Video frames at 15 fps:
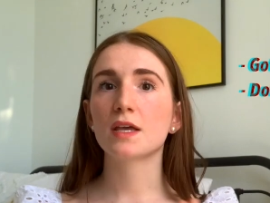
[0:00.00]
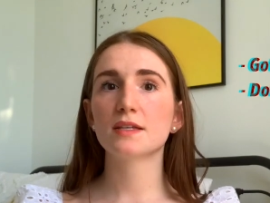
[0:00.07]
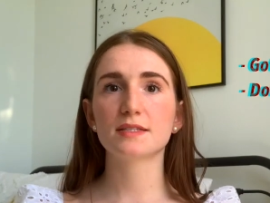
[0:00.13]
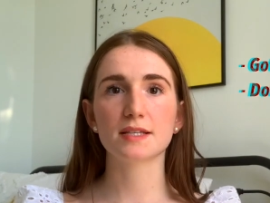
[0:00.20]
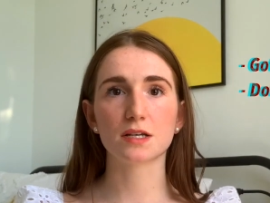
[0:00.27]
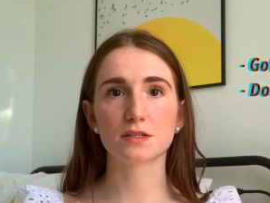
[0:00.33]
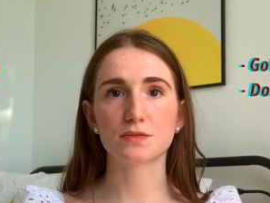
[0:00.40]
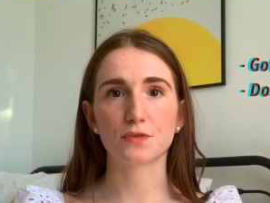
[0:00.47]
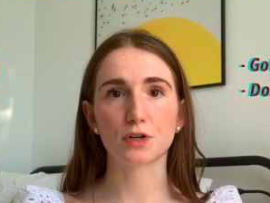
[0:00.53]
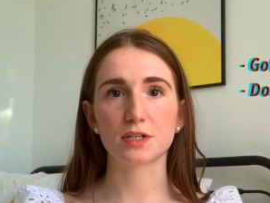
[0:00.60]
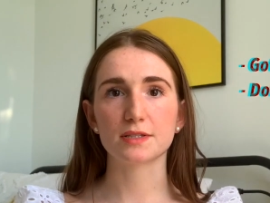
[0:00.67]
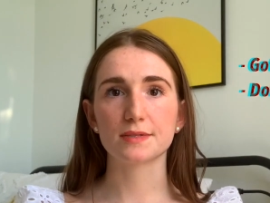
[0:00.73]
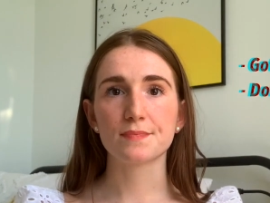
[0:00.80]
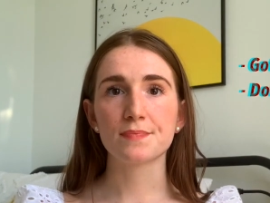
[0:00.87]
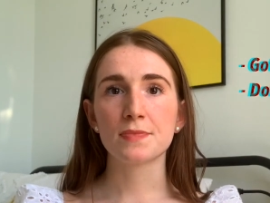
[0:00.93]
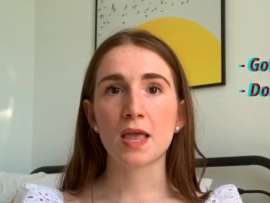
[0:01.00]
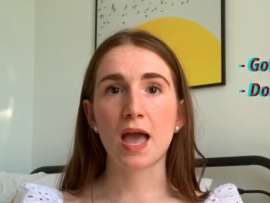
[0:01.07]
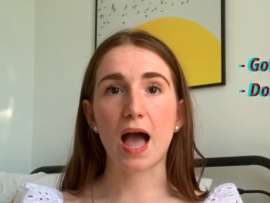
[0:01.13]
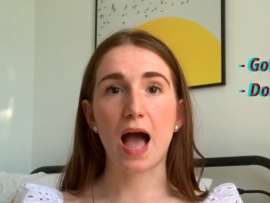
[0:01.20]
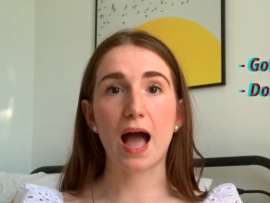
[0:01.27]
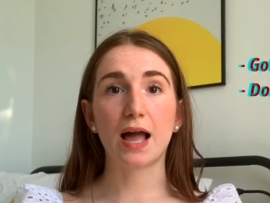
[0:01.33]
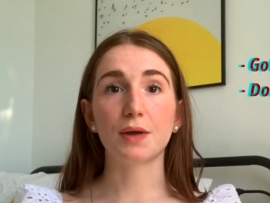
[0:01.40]
Salesforce.
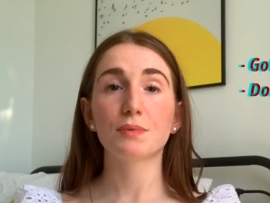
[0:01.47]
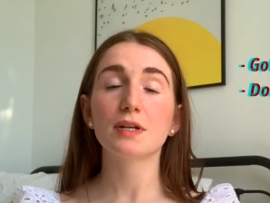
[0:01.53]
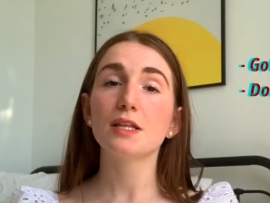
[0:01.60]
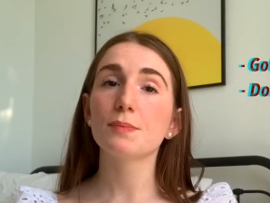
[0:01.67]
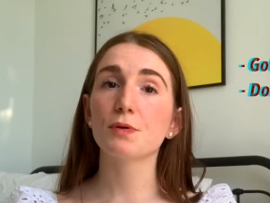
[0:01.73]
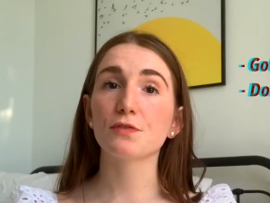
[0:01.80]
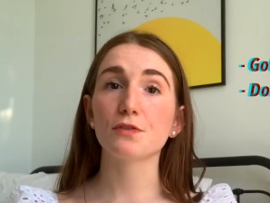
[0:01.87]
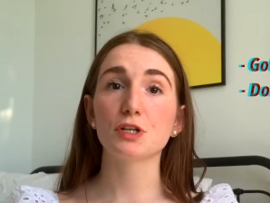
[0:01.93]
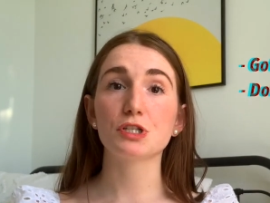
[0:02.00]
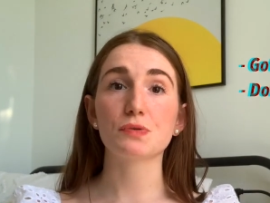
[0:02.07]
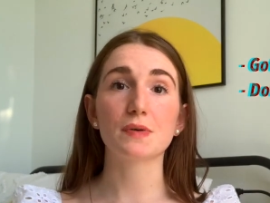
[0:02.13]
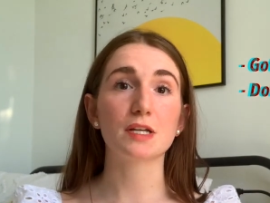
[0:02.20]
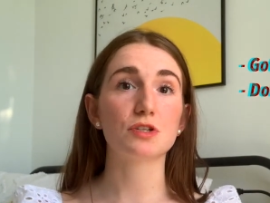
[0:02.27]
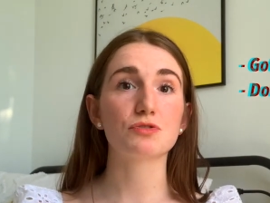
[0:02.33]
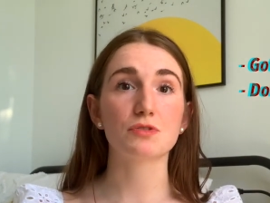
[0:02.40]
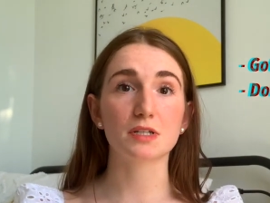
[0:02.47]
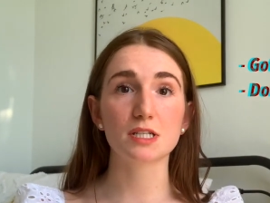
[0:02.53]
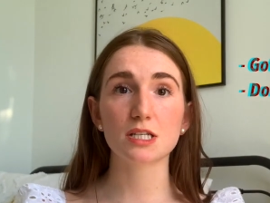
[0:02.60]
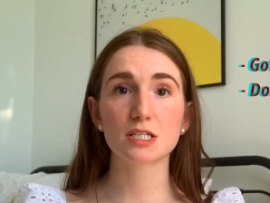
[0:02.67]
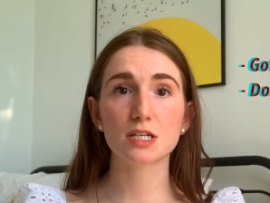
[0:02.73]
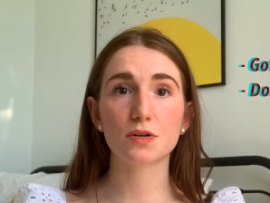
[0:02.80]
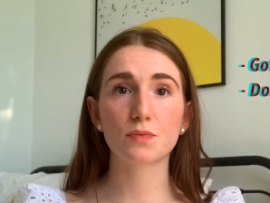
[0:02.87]
I really prefer doing
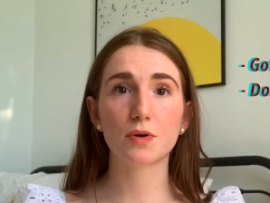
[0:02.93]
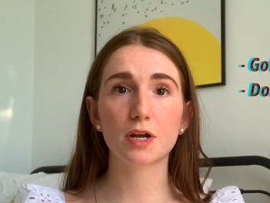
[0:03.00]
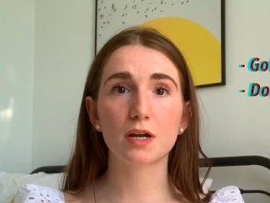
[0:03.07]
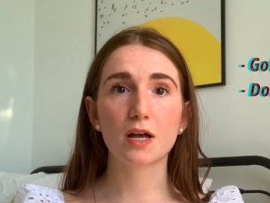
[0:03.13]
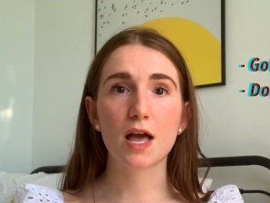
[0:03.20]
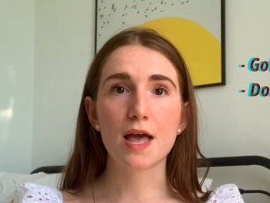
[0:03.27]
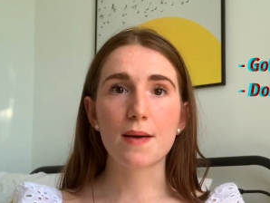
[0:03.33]
strategic work,